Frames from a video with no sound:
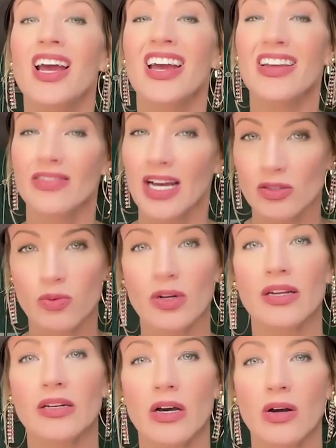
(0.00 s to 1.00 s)
And that's what
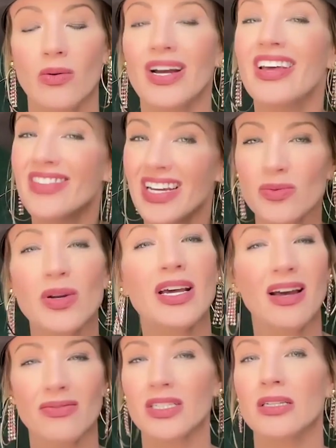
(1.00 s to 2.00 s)
I know. And that's what I
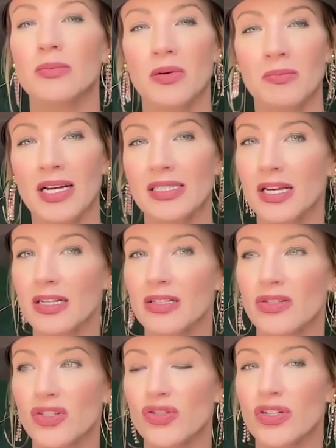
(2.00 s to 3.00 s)
have to keep on my side of
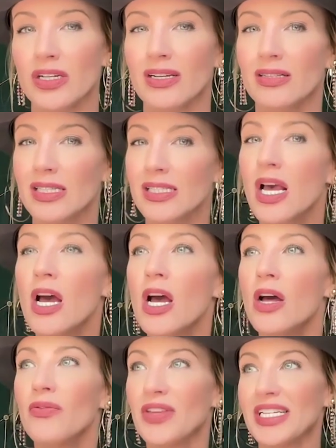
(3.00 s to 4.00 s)
the street. And
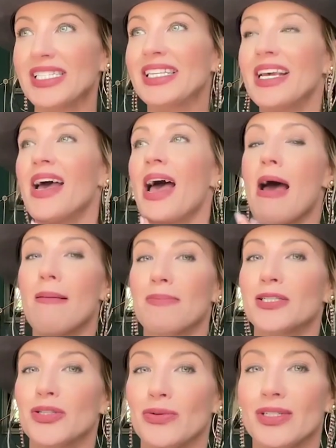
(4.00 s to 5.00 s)
this
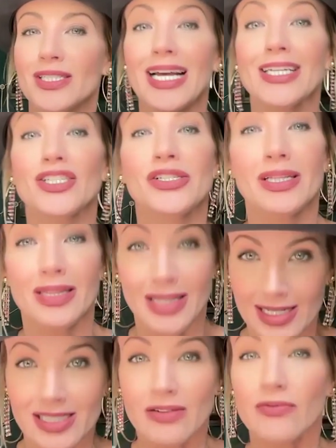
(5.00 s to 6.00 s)
episode is actually a
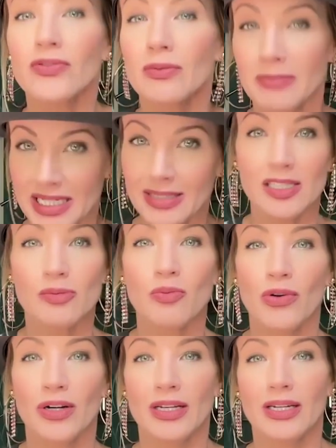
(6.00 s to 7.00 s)
lesson for me this
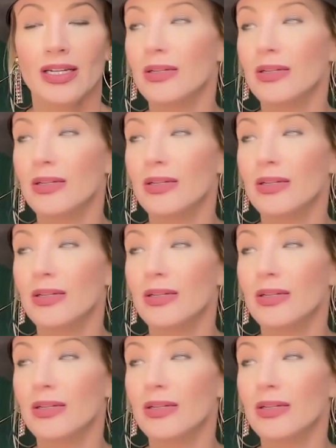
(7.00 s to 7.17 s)
morning.